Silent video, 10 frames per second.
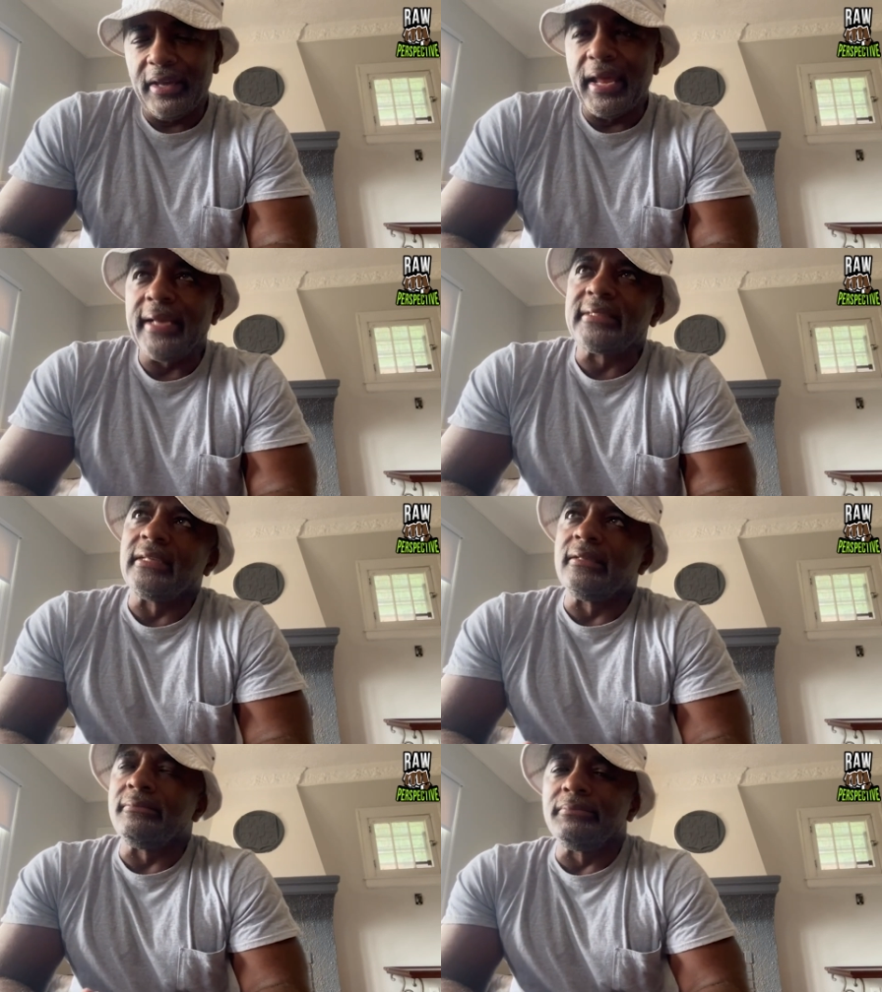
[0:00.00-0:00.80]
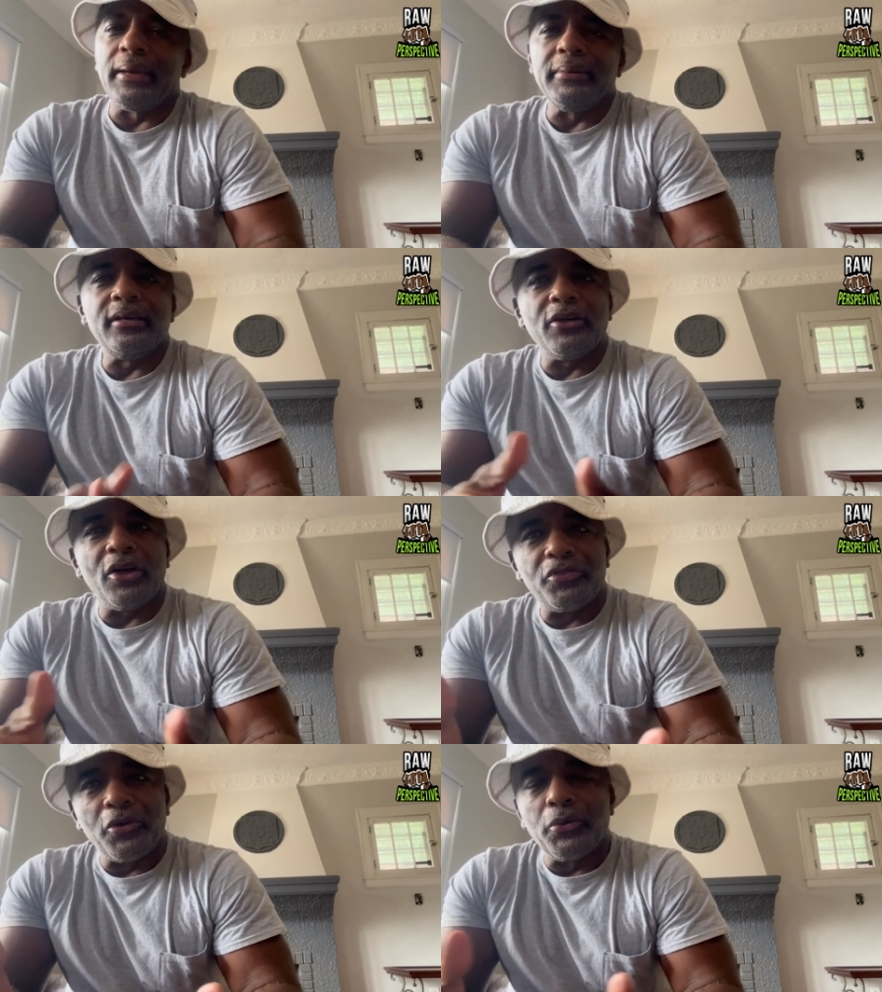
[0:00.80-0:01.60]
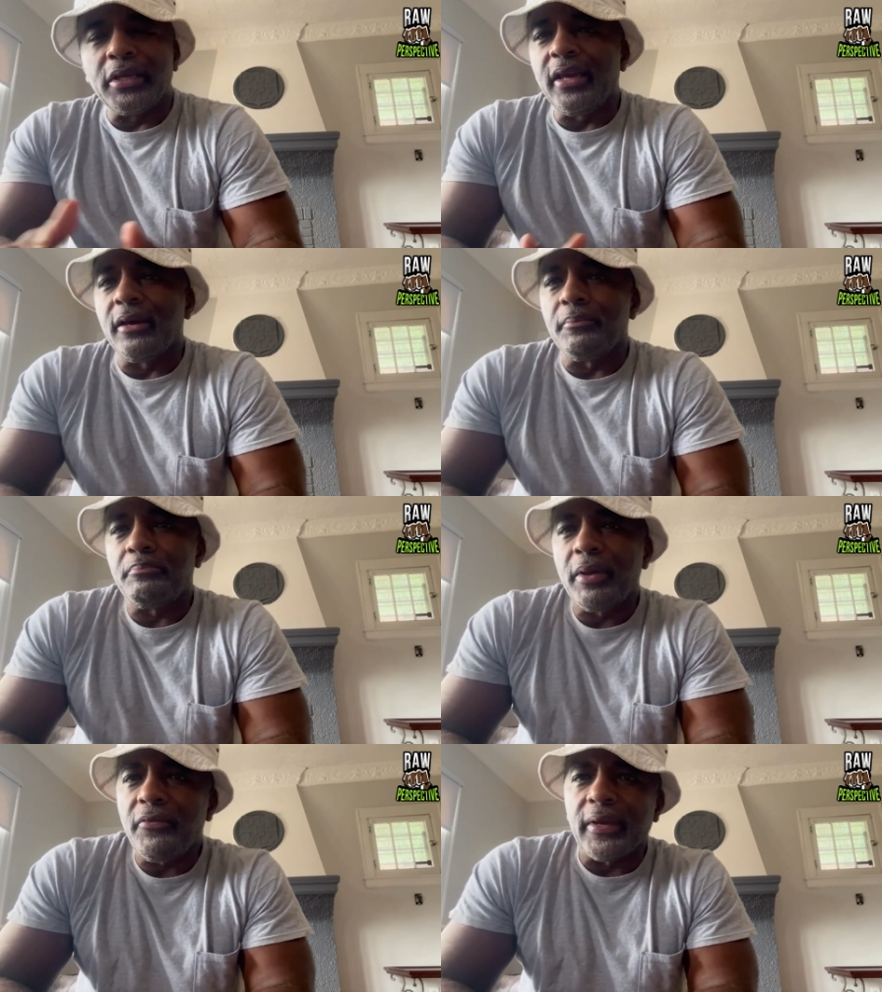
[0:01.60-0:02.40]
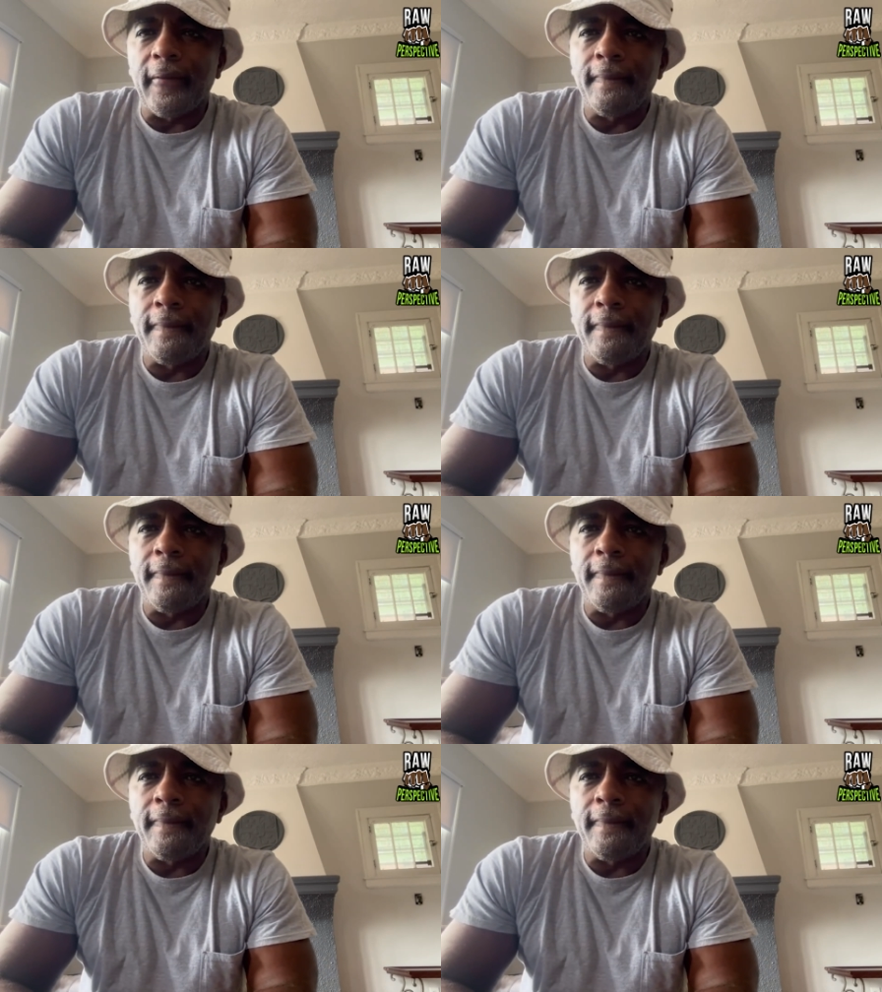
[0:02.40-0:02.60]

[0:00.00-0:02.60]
And that's in maybe thirty year period,